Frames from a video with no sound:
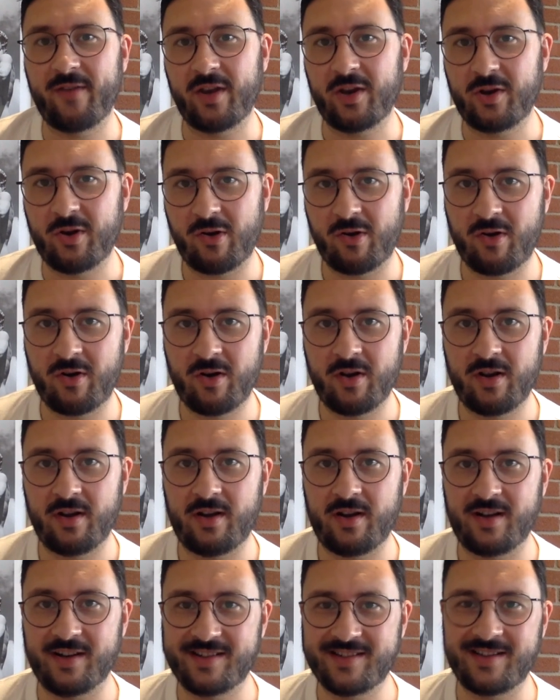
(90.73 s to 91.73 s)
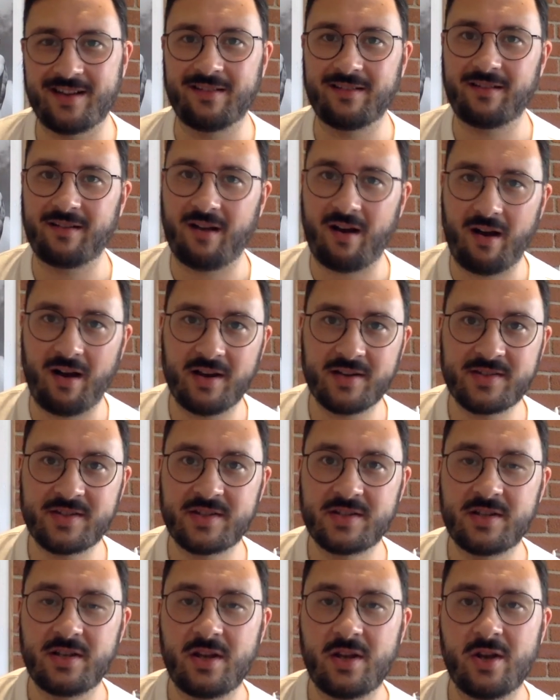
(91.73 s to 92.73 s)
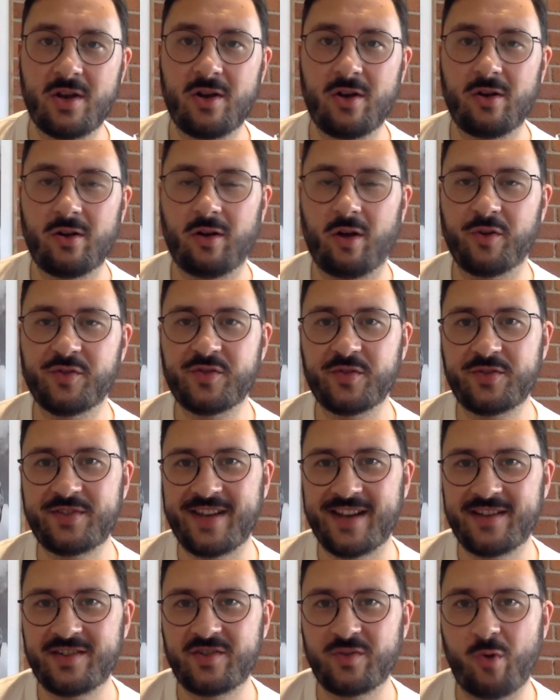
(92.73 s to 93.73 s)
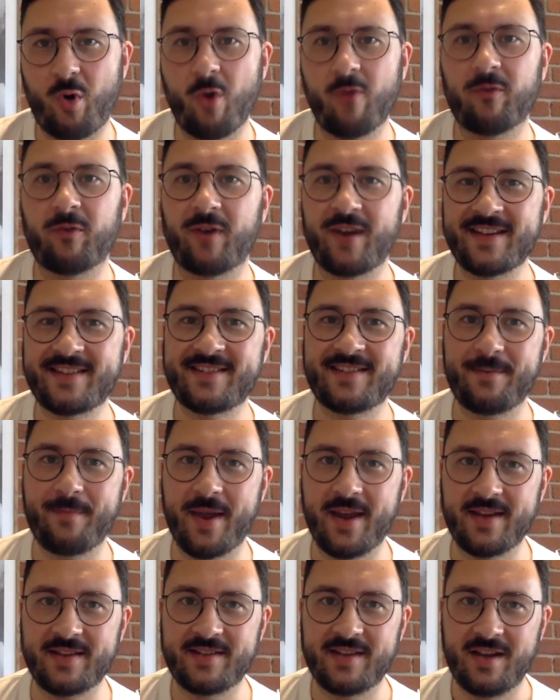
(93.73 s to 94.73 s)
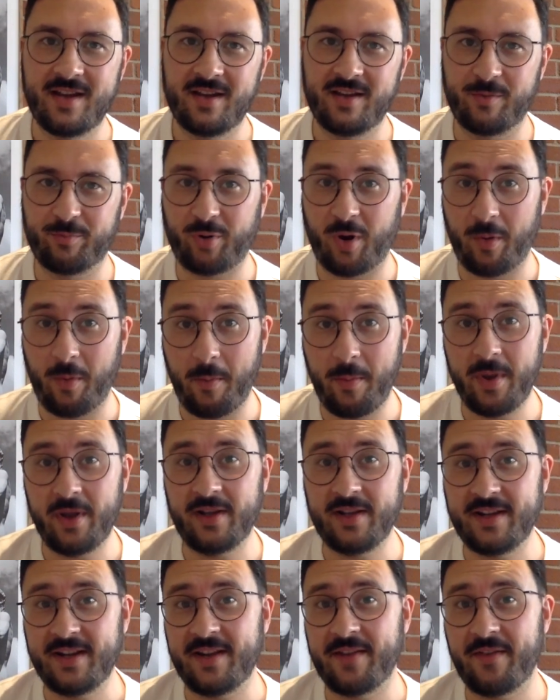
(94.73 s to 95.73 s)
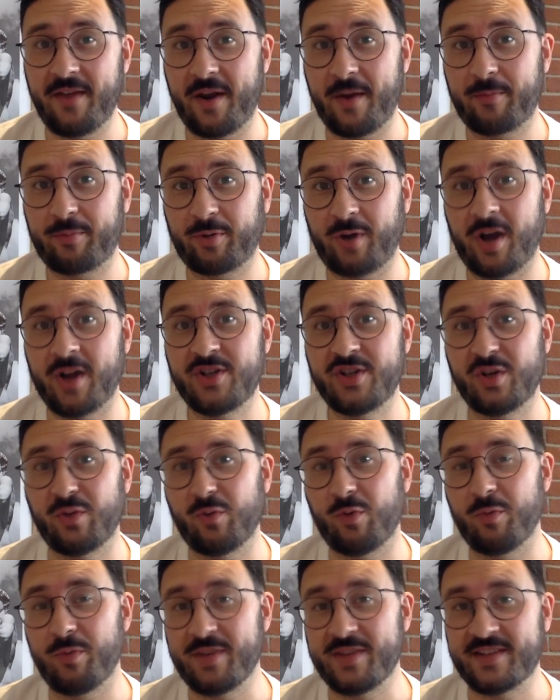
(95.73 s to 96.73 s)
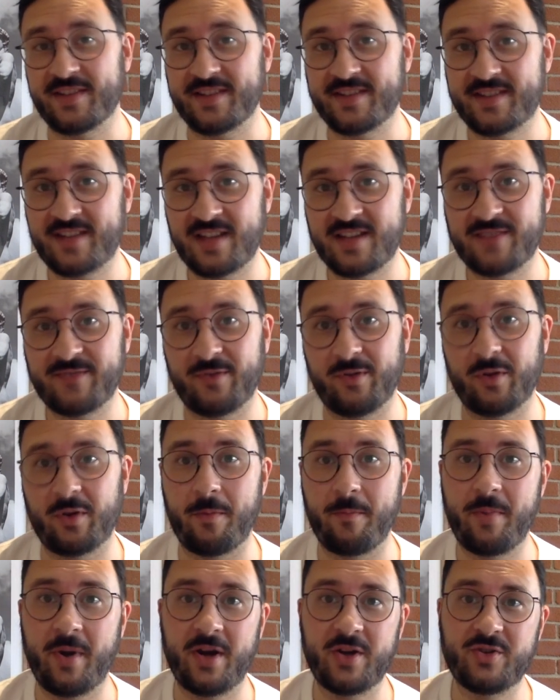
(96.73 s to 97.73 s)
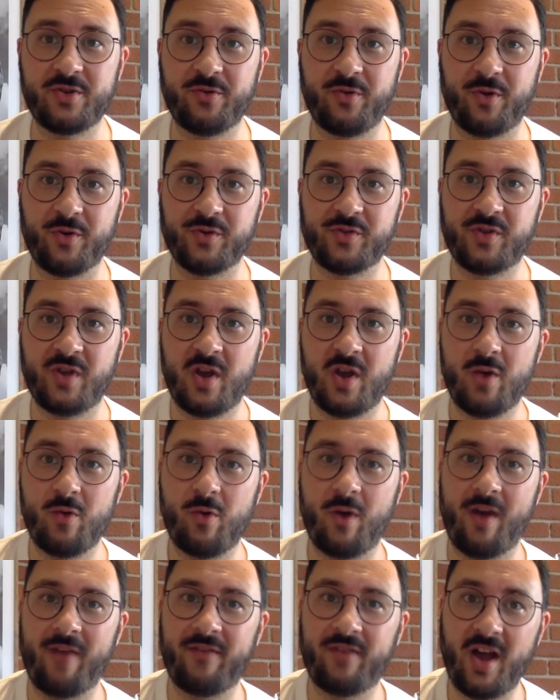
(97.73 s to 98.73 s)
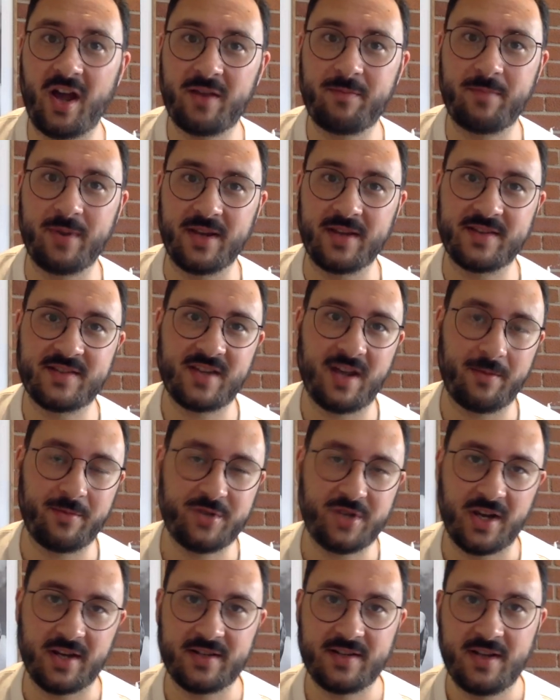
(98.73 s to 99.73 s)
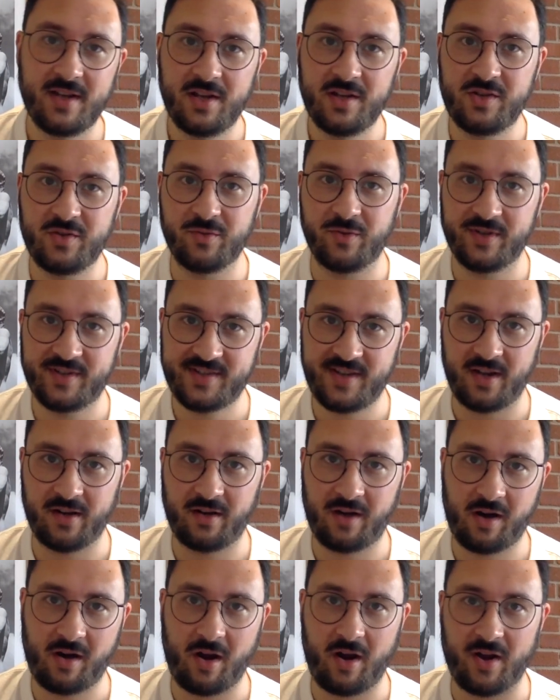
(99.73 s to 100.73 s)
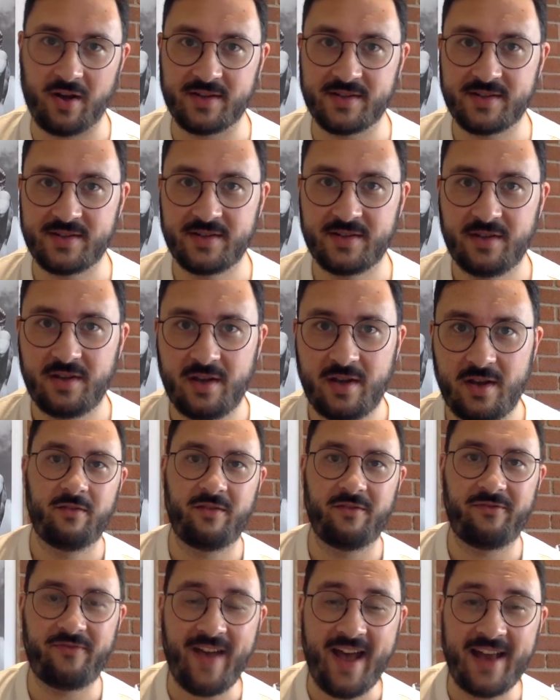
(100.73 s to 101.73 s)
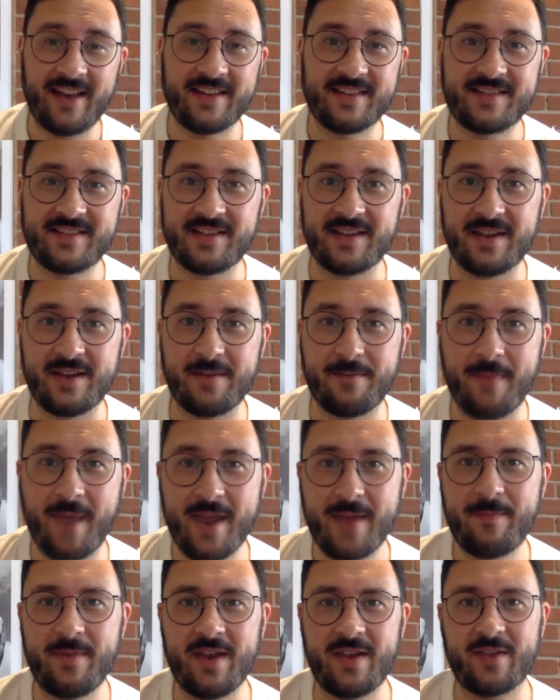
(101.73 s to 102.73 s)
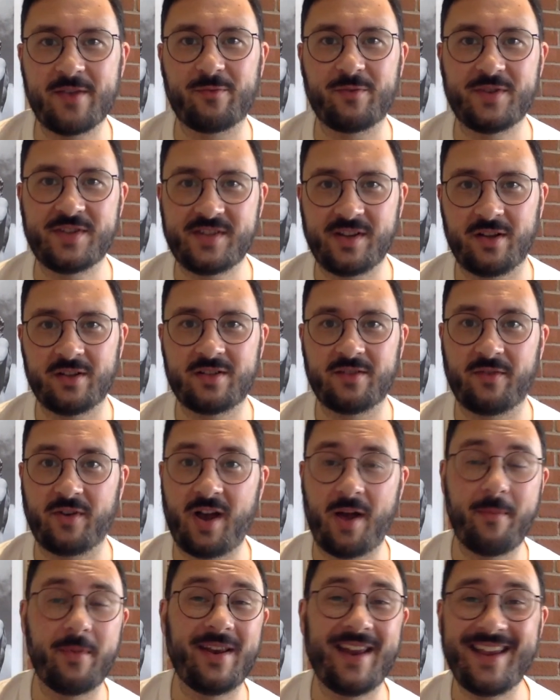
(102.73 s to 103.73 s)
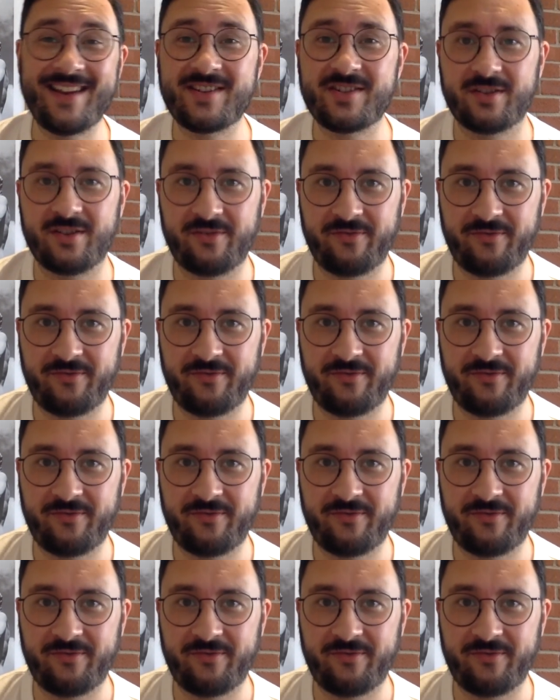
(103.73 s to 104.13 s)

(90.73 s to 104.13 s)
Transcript: incurred a sunk cost also tend to overestimate the probability that a project will be successful compared to those who have not been subject to a sunk cost. The fallacy may be the result of a combination of